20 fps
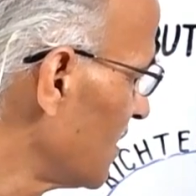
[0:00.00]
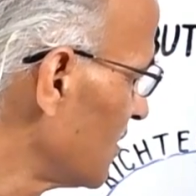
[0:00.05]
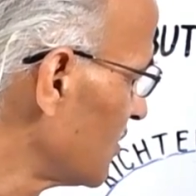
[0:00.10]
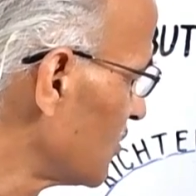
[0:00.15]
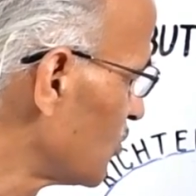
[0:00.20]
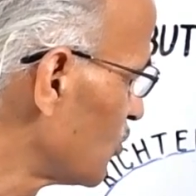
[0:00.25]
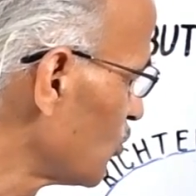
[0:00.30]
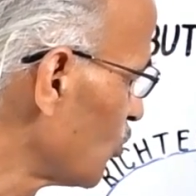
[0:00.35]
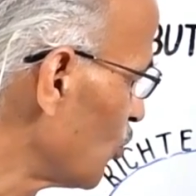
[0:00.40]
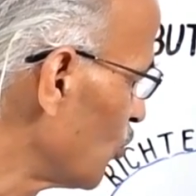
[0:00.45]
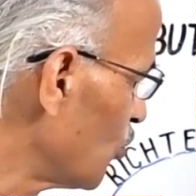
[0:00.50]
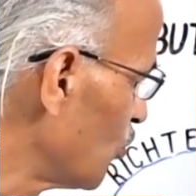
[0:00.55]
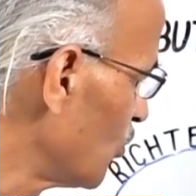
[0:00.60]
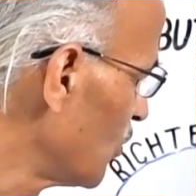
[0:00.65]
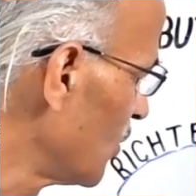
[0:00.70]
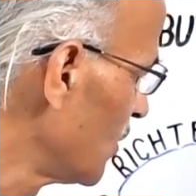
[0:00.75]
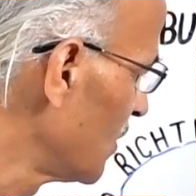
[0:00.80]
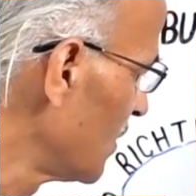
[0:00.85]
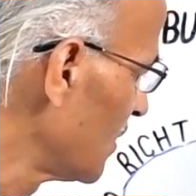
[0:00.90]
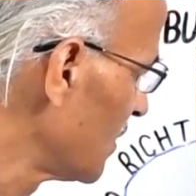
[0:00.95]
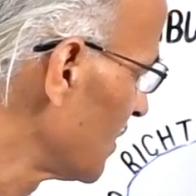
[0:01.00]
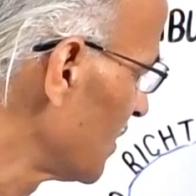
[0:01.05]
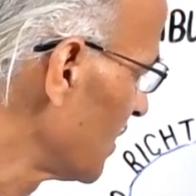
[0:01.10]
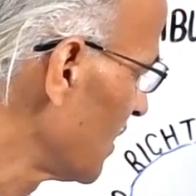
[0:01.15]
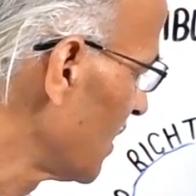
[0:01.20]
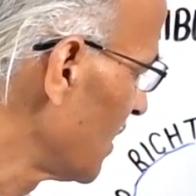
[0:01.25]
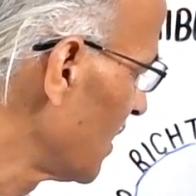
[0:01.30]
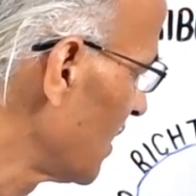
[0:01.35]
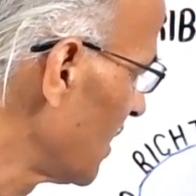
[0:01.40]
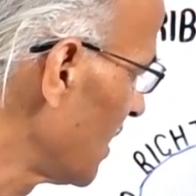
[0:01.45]
So
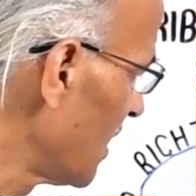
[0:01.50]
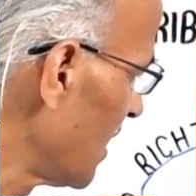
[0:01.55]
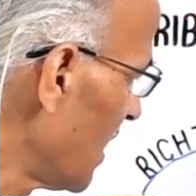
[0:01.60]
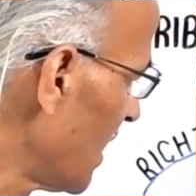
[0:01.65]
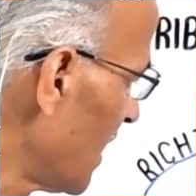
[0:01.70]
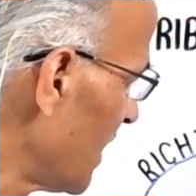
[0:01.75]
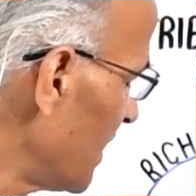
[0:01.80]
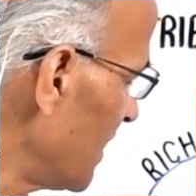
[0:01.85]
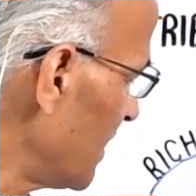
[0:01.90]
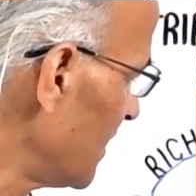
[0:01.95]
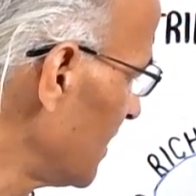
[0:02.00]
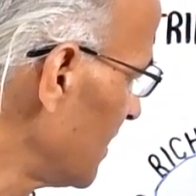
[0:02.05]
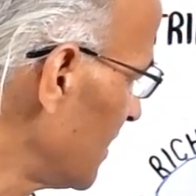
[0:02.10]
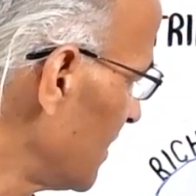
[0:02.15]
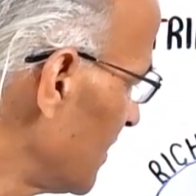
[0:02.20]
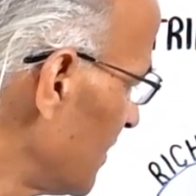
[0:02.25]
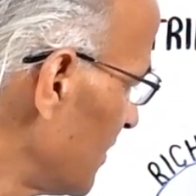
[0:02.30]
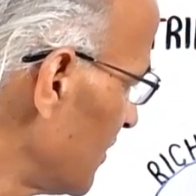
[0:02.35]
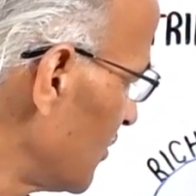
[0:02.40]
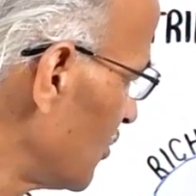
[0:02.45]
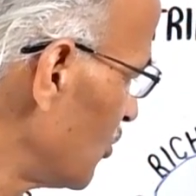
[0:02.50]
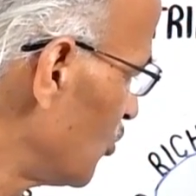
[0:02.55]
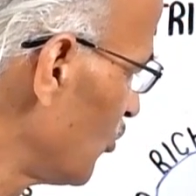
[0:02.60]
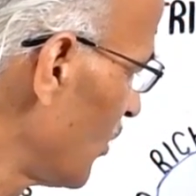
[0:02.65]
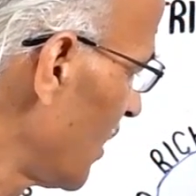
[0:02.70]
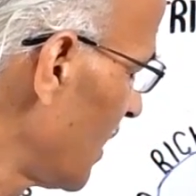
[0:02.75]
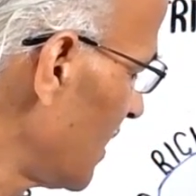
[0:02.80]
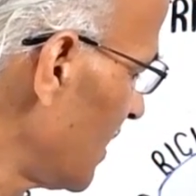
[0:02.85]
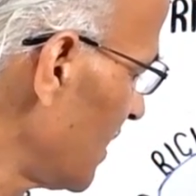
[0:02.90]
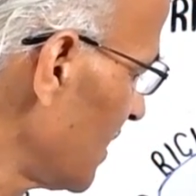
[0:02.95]
the line
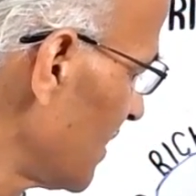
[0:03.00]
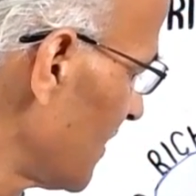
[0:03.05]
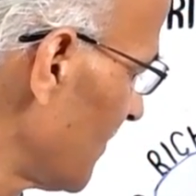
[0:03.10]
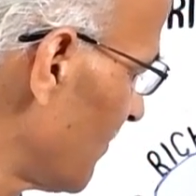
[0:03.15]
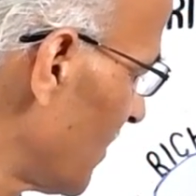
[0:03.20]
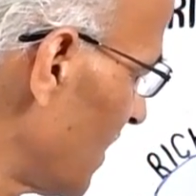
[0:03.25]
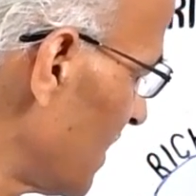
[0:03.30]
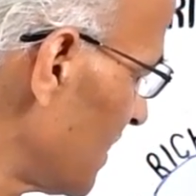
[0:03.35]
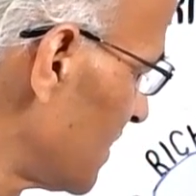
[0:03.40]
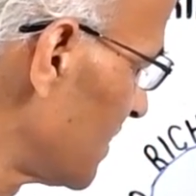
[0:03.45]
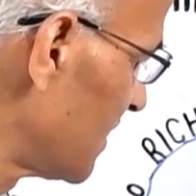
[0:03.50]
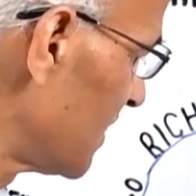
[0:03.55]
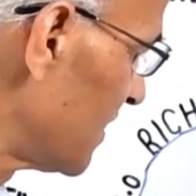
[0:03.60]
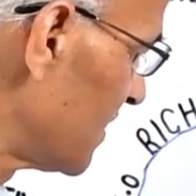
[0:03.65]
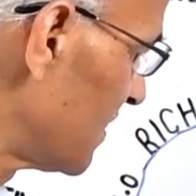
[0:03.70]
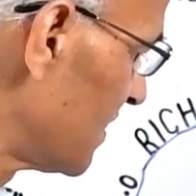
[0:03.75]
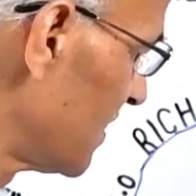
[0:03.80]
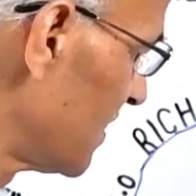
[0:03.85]
joining the places